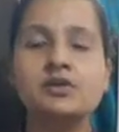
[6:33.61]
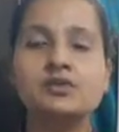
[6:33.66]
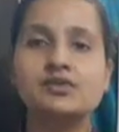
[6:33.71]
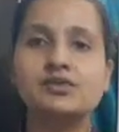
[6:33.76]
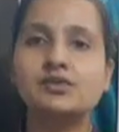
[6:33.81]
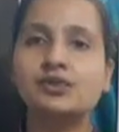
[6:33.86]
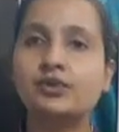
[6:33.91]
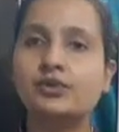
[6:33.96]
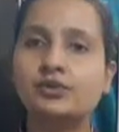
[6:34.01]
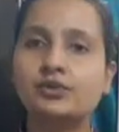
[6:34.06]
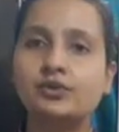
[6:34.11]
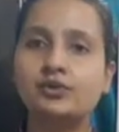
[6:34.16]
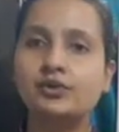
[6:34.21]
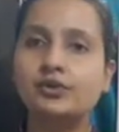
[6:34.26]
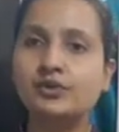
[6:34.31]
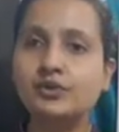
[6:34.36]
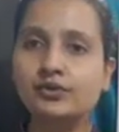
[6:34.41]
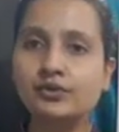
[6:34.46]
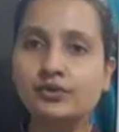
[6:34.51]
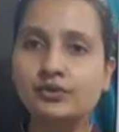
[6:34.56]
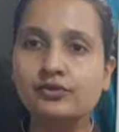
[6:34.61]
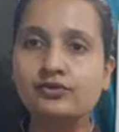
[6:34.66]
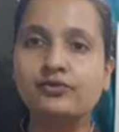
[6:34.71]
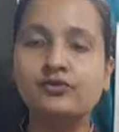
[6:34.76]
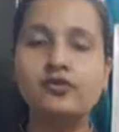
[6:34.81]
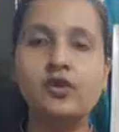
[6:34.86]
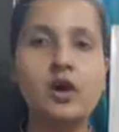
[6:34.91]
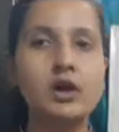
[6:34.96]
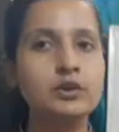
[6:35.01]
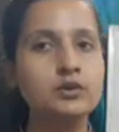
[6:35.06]
So do
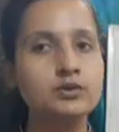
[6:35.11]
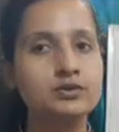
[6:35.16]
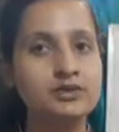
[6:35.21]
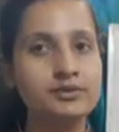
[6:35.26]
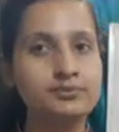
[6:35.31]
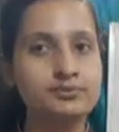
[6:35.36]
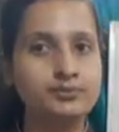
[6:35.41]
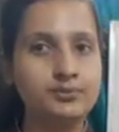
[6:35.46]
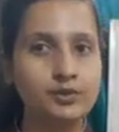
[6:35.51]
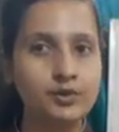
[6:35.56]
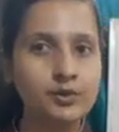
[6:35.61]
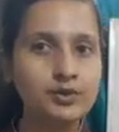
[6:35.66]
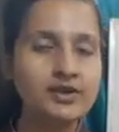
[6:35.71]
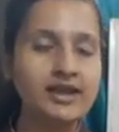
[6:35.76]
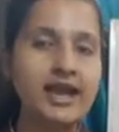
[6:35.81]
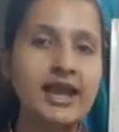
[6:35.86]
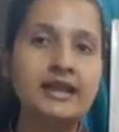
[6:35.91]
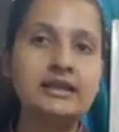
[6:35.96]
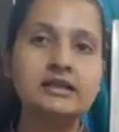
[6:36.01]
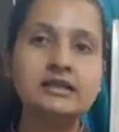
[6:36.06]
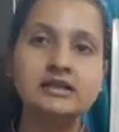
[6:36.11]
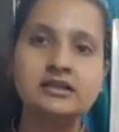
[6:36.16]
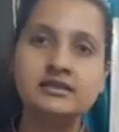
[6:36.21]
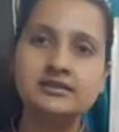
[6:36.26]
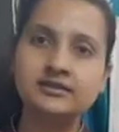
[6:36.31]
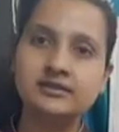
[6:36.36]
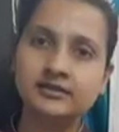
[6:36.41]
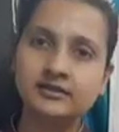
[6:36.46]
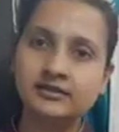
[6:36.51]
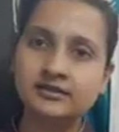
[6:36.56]
follow the book
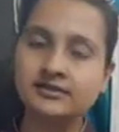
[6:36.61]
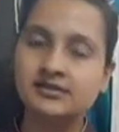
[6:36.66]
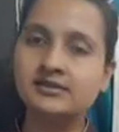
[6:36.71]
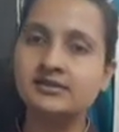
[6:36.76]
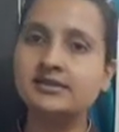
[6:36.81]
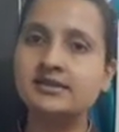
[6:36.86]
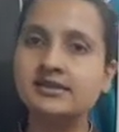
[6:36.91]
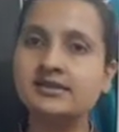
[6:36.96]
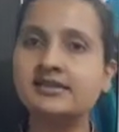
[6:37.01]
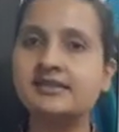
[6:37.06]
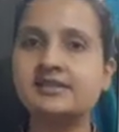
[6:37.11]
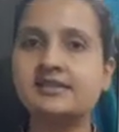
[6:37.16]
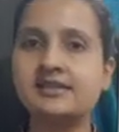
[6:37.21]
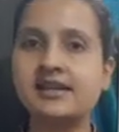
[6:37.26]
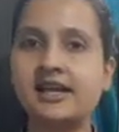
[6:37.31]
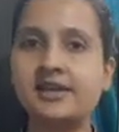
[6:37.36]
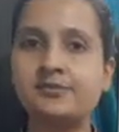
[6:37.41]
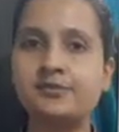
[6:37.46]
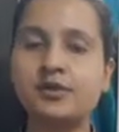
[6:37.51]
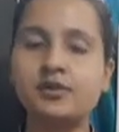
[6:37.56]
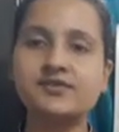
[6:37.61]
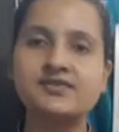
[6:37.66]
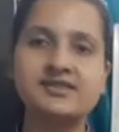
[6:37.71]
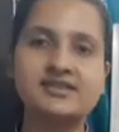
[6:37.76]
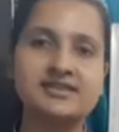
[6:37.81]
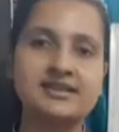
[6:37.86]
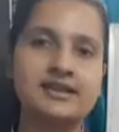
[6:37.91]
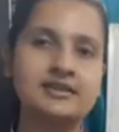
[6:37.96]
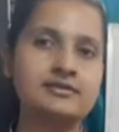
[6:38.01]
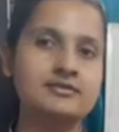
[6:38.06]
and learn this type of
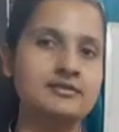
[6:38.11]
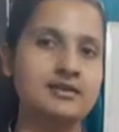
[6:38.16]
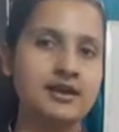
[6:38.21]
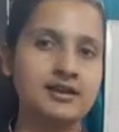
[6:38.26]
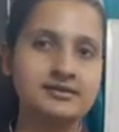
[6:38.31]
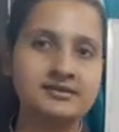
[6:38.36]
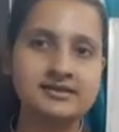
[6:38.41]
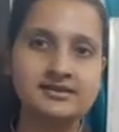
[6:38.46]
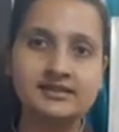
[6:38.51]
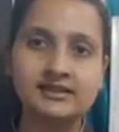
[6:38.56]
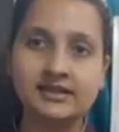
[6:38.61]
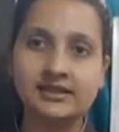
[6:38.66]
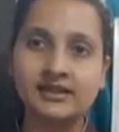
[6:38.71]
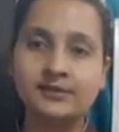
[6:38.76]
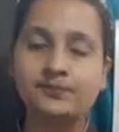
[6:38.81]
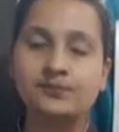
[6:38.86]
set nicely,